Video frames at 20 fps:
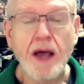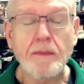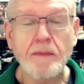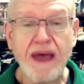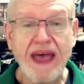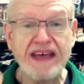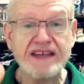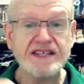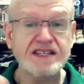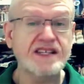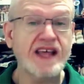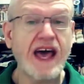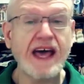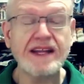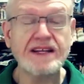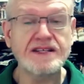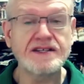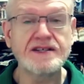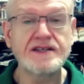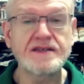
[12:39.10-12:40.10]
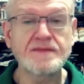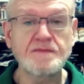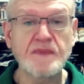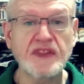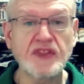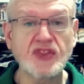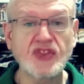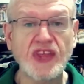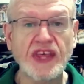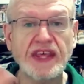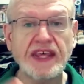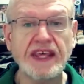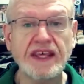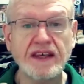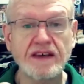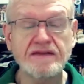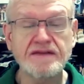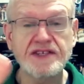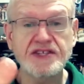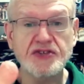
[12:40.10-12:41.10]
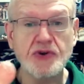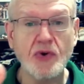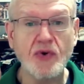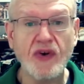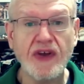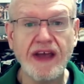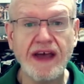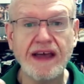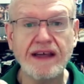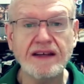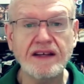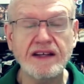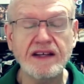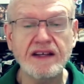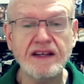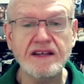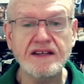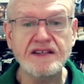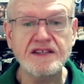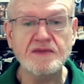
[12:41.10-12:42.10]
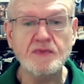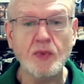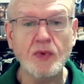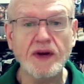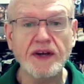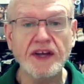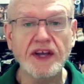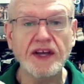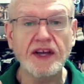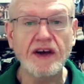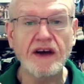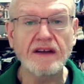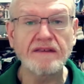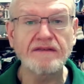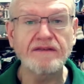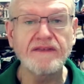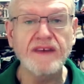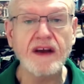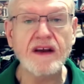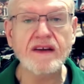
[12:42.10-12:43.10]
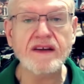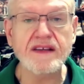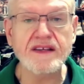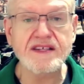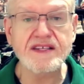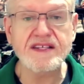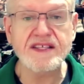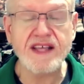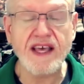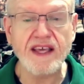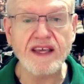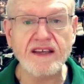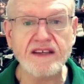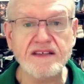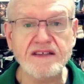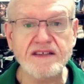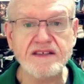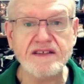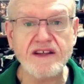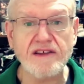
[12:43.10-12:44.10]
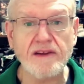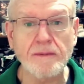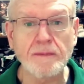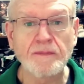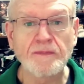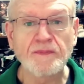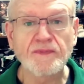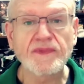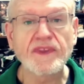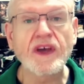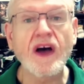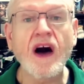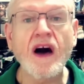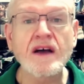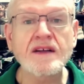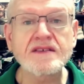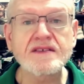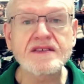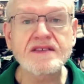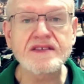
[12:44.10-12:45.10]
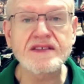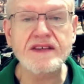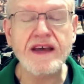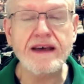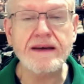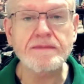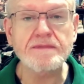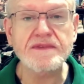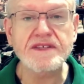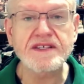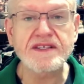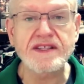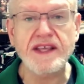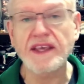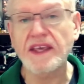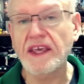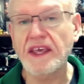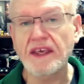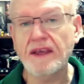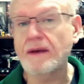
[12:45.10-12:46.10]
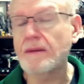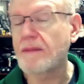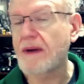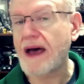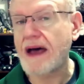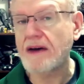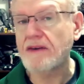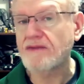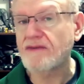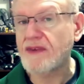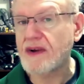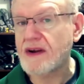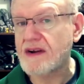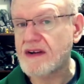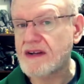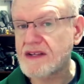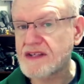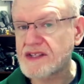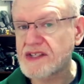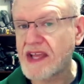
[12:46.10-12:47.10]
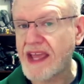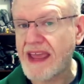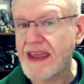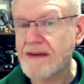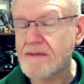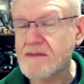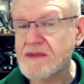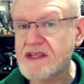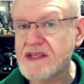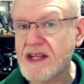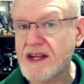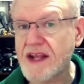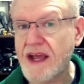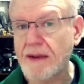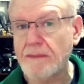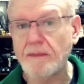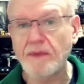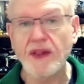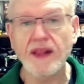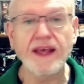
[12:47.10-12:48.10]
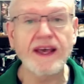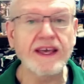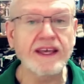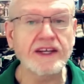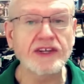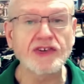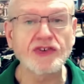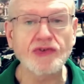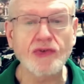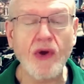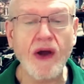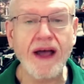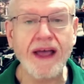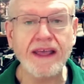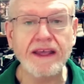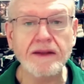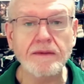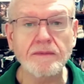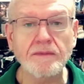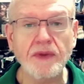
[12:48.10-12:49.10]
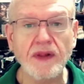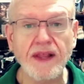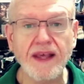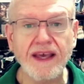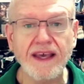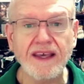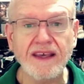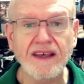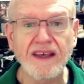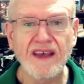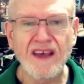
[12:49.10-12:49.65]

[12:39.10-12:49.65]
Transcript: Past that, just been thinking of story ideas, working on various things and concepts, thinking about various games that I play and try and play.